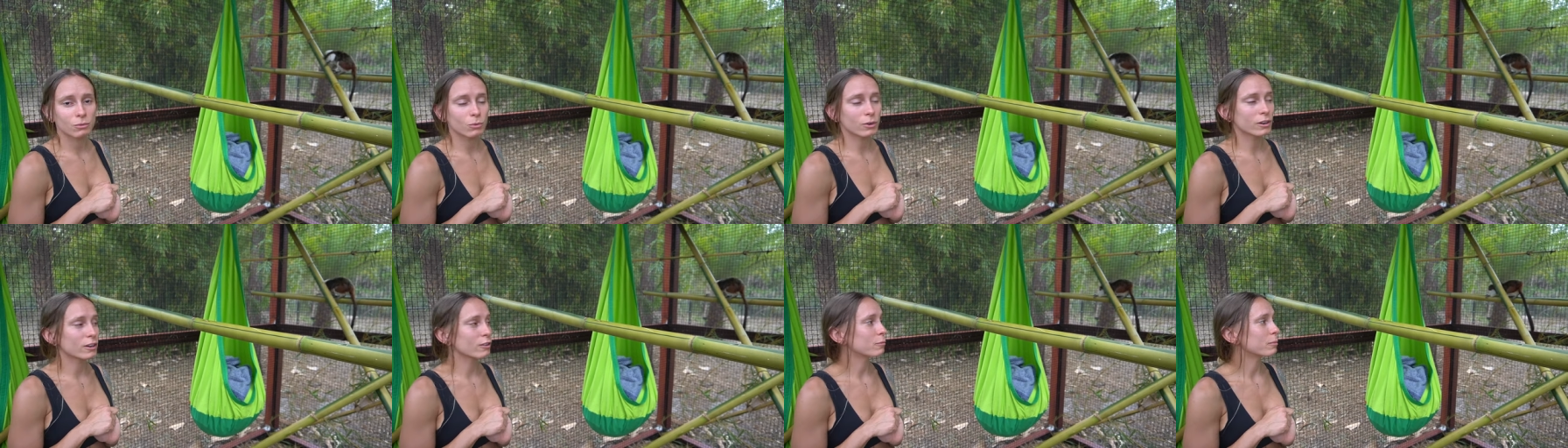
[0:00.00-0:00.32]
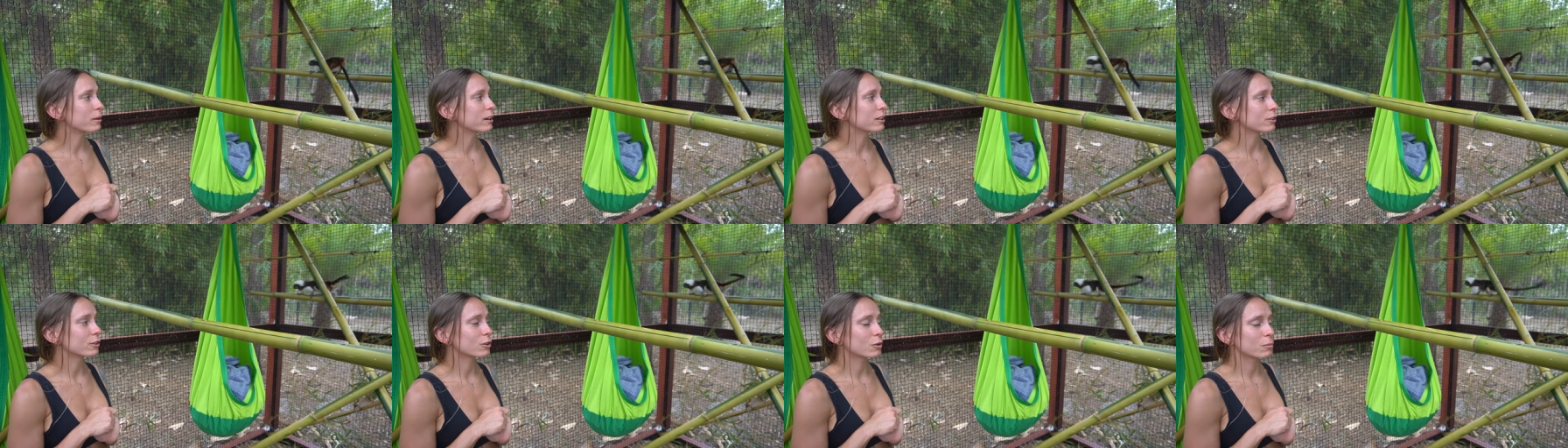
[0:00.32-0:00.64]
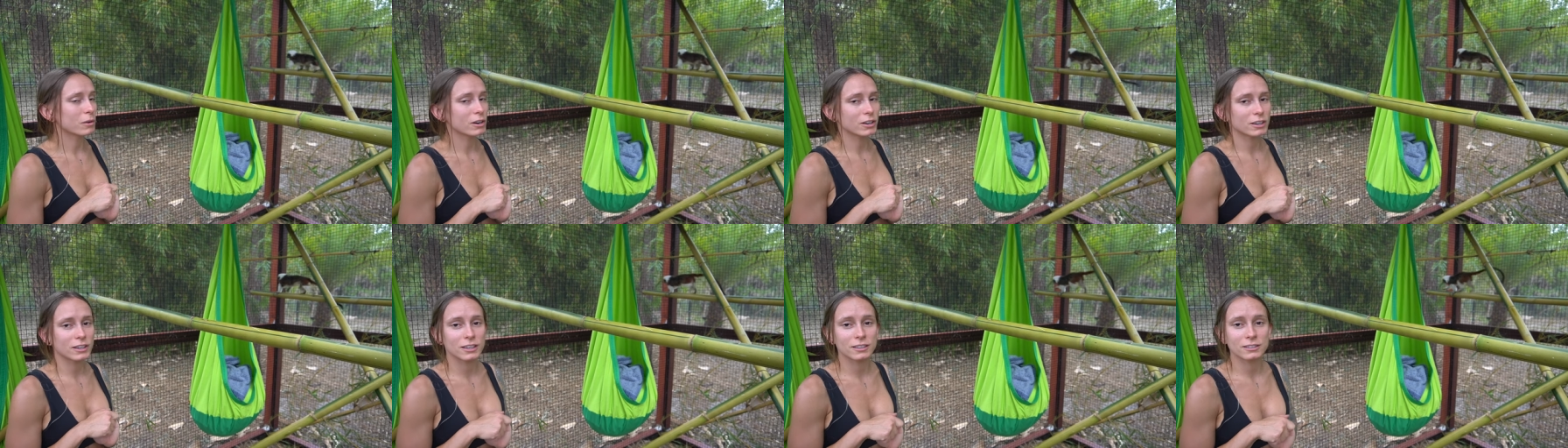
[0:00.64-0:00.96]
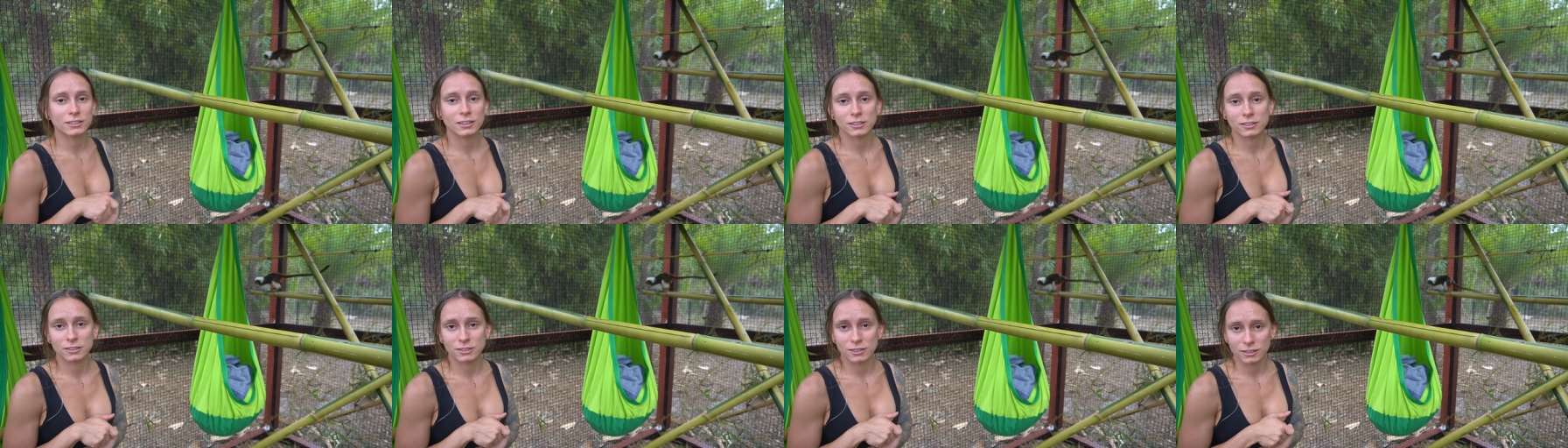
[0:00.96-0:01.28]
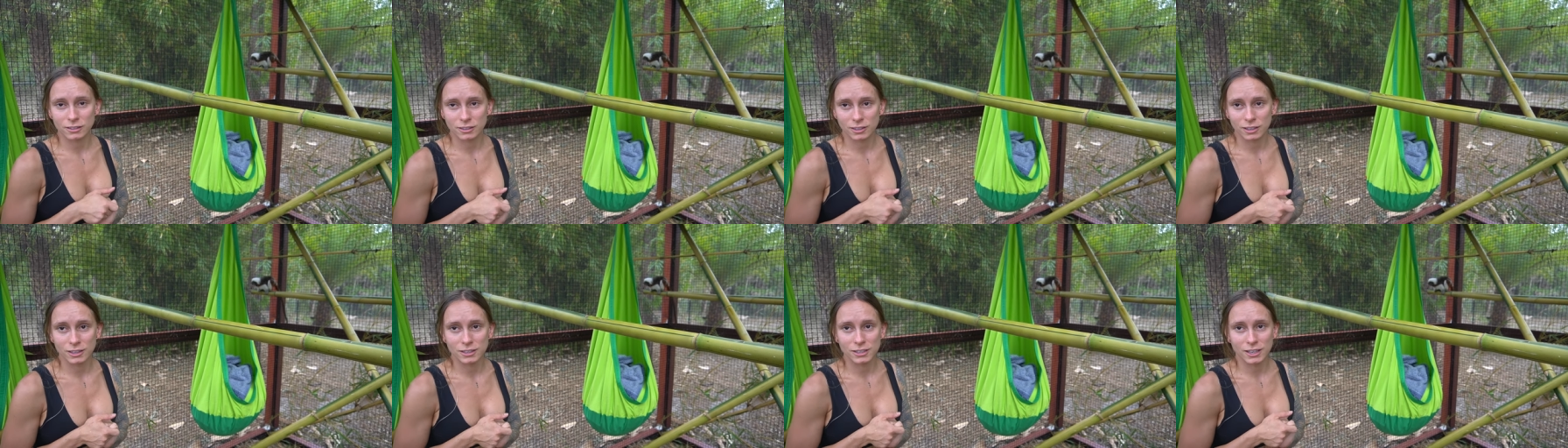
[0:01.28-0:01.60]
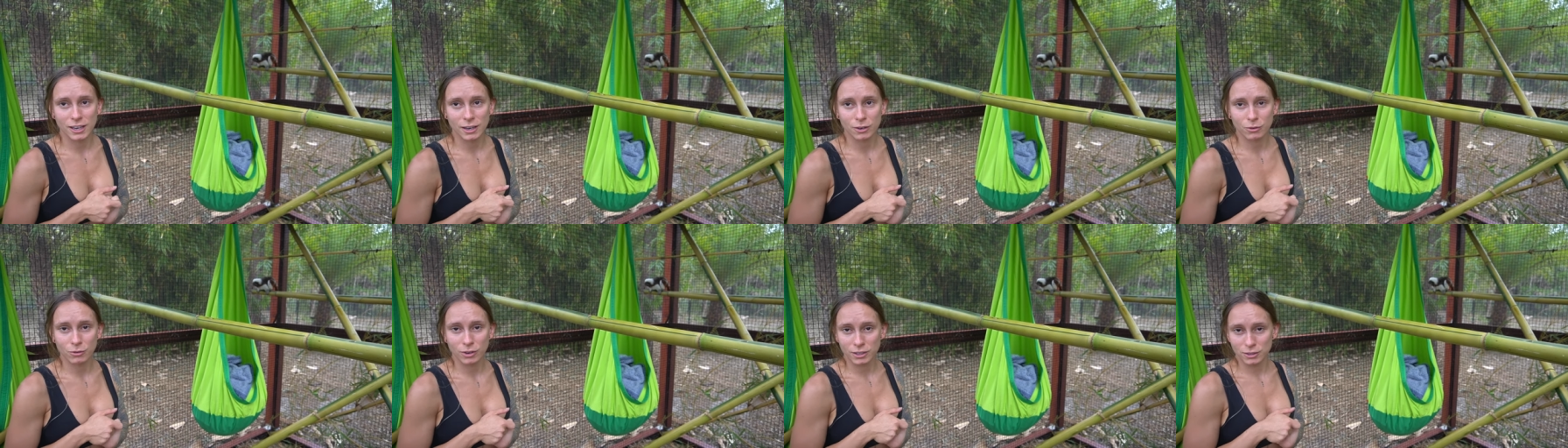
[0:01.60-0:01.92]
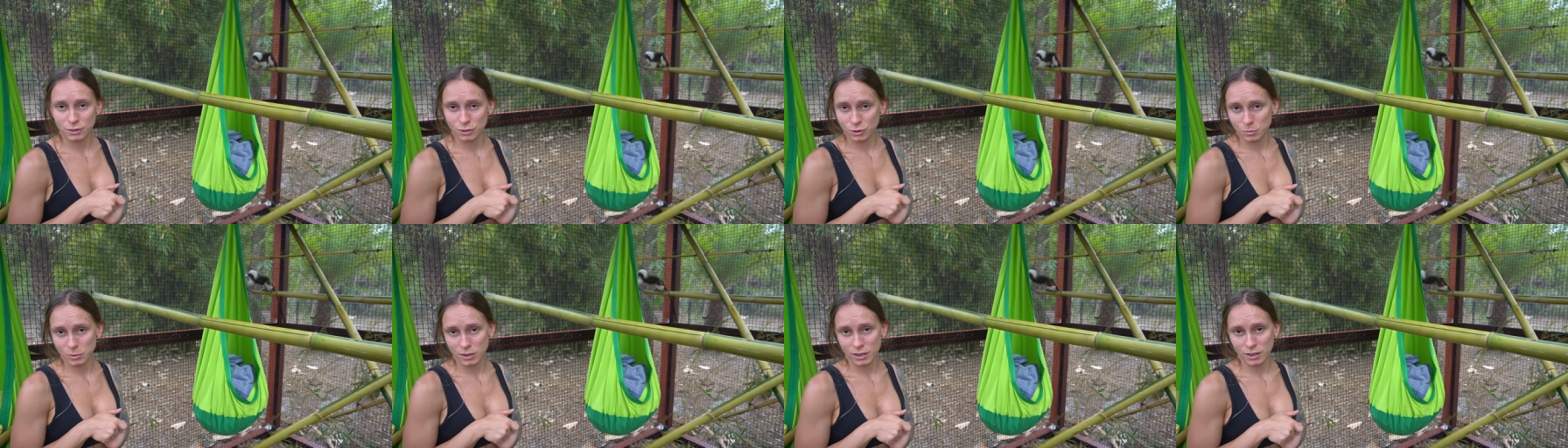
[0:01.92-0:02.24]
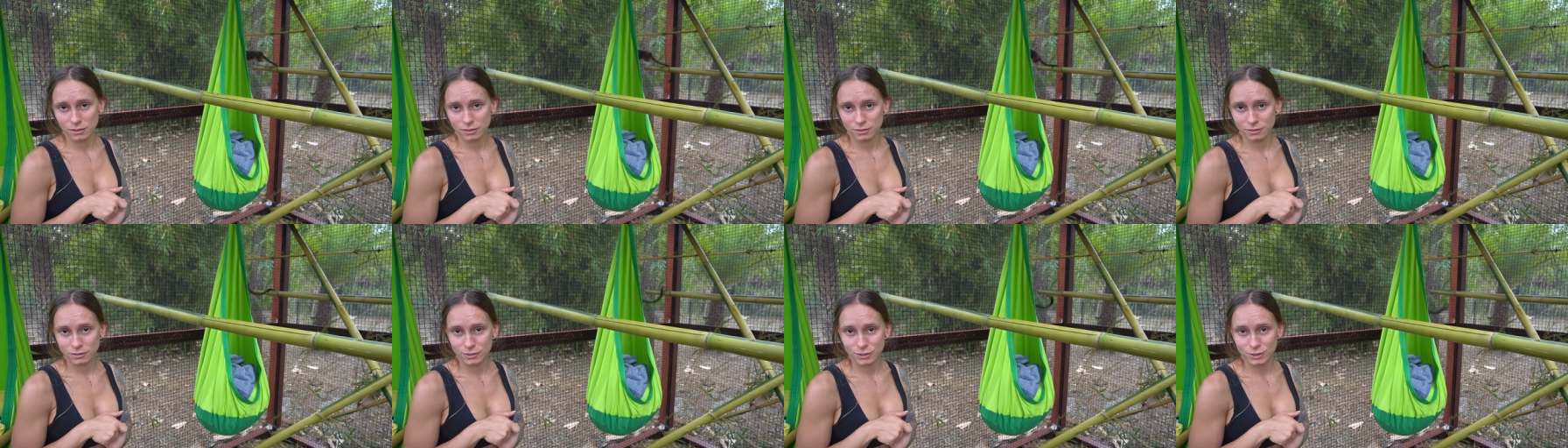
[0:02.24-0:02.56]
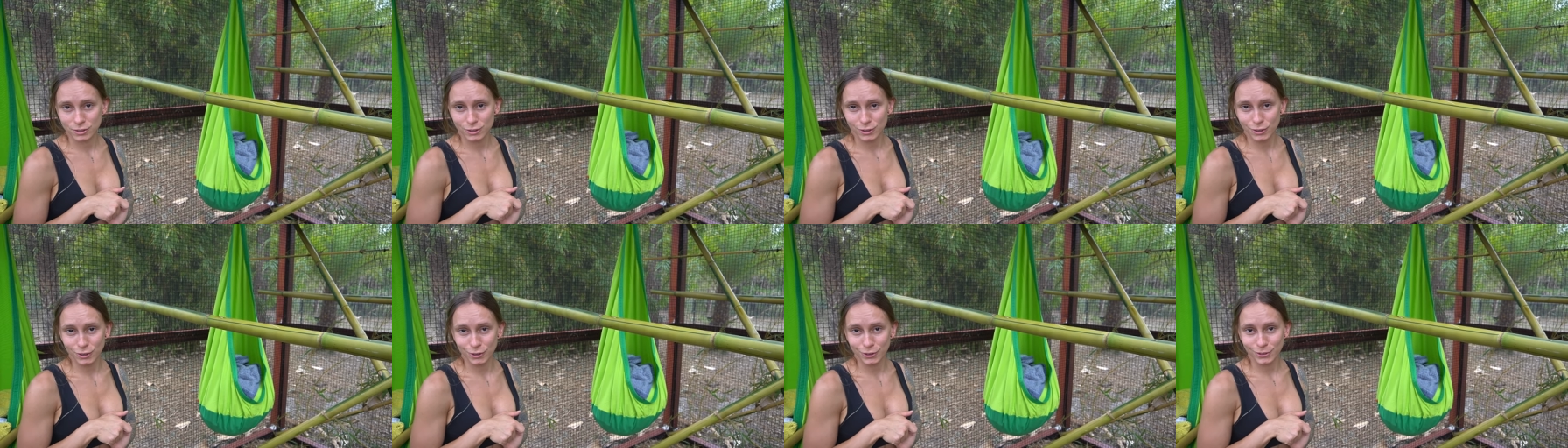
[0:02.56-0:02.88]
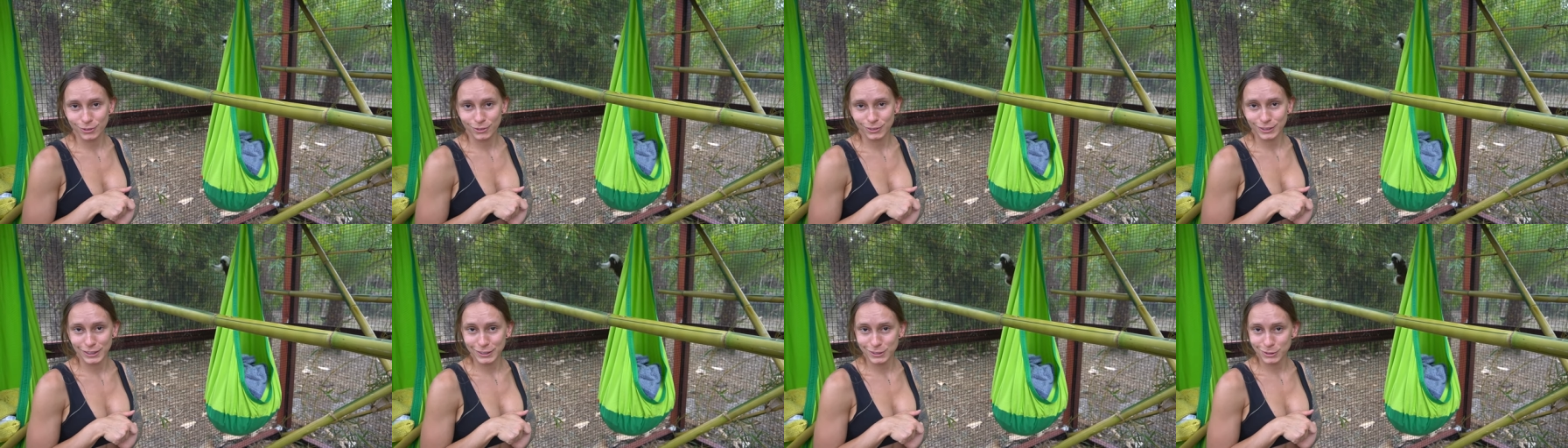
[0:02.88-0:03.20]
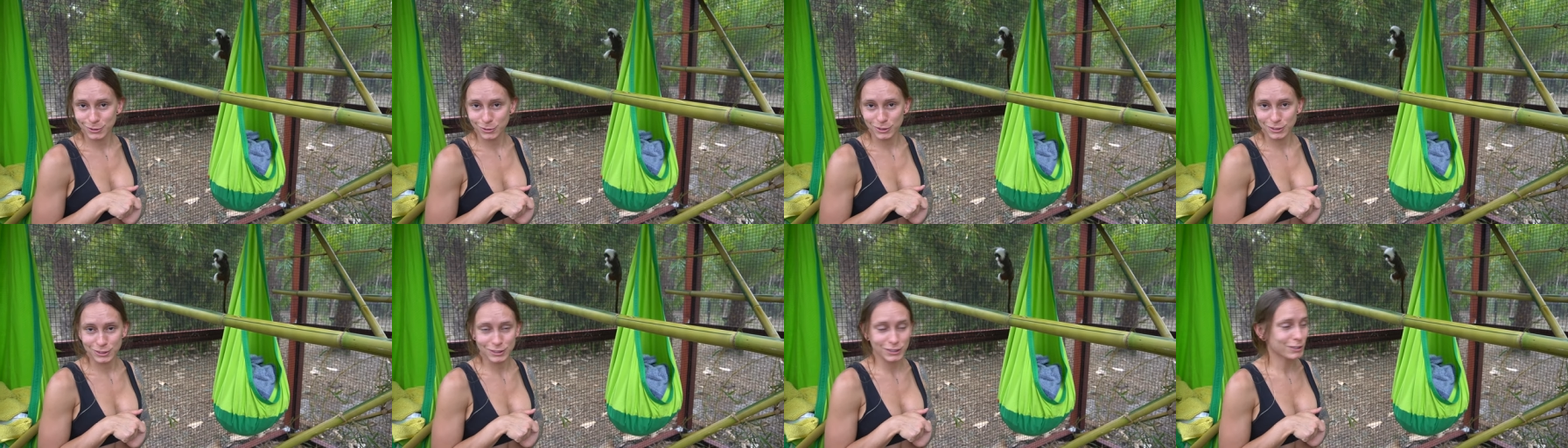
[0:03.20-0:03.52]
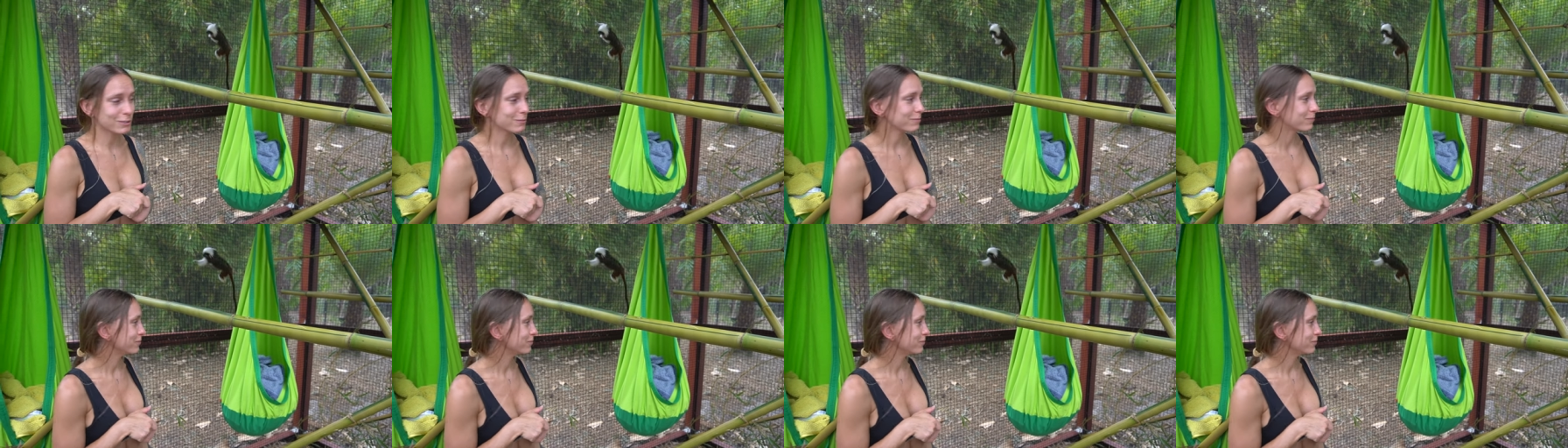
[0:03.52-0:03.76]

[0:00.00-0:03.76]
One of my little monkeys that doesn't attack Rhett too bad. So that's always good.